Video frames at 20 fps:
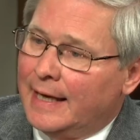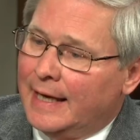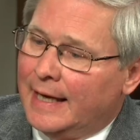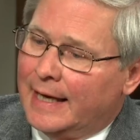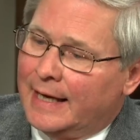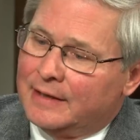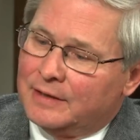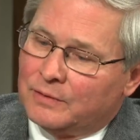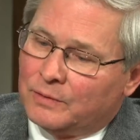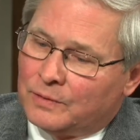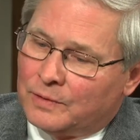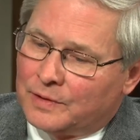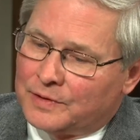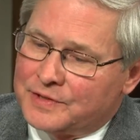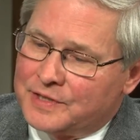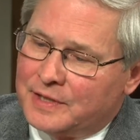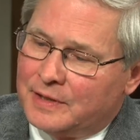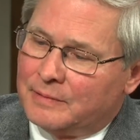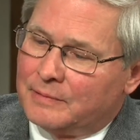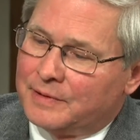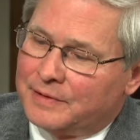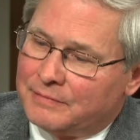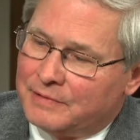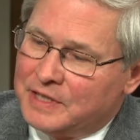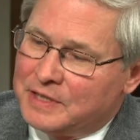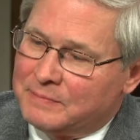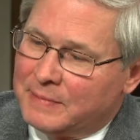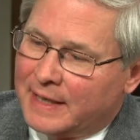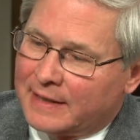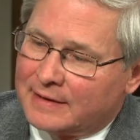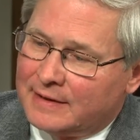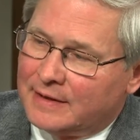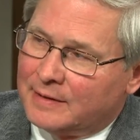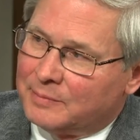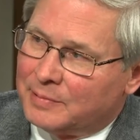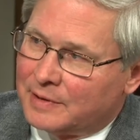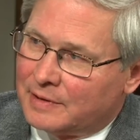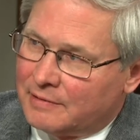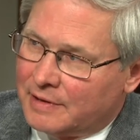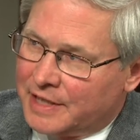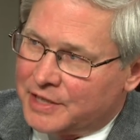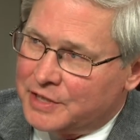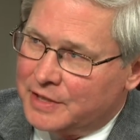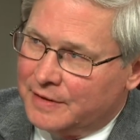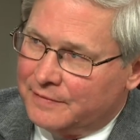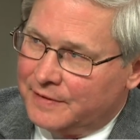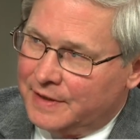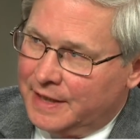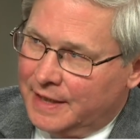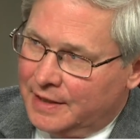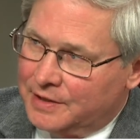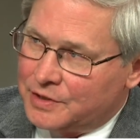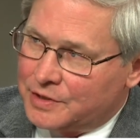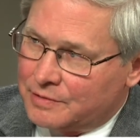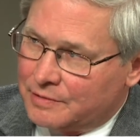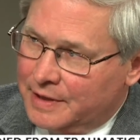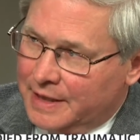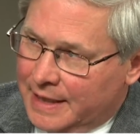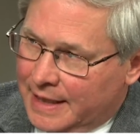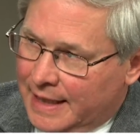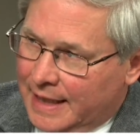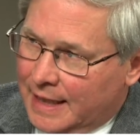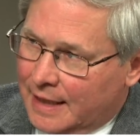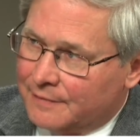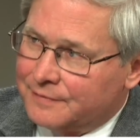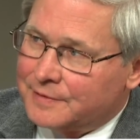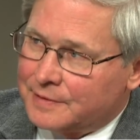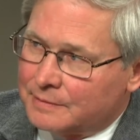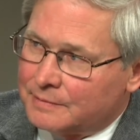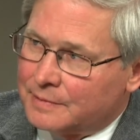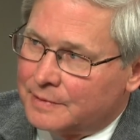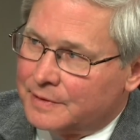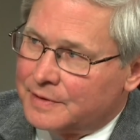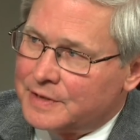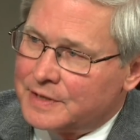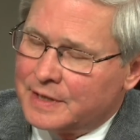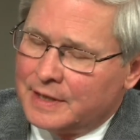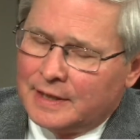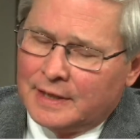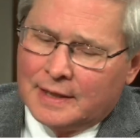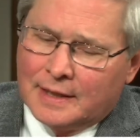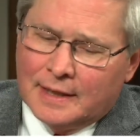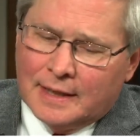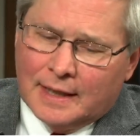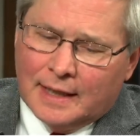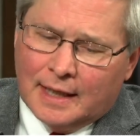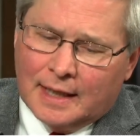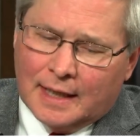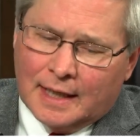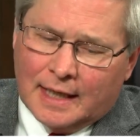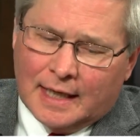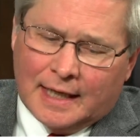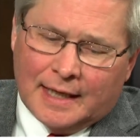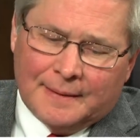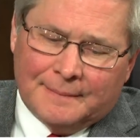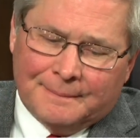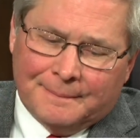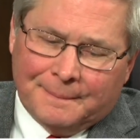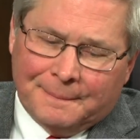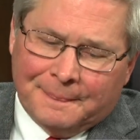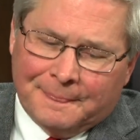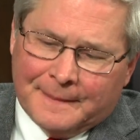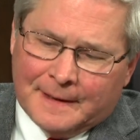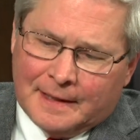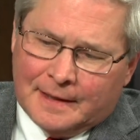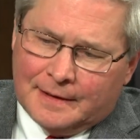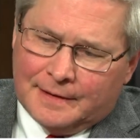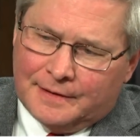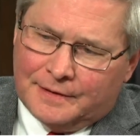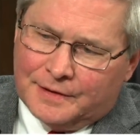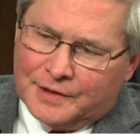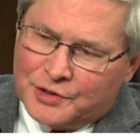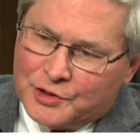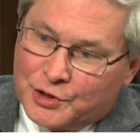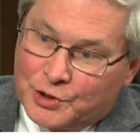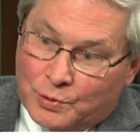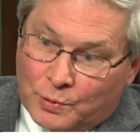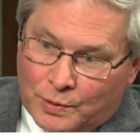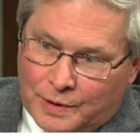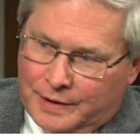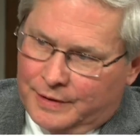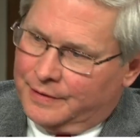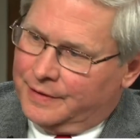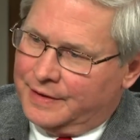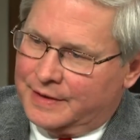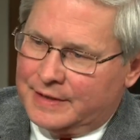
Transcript: and also with respect to the progression of the injury afterwards. Um, the shorter the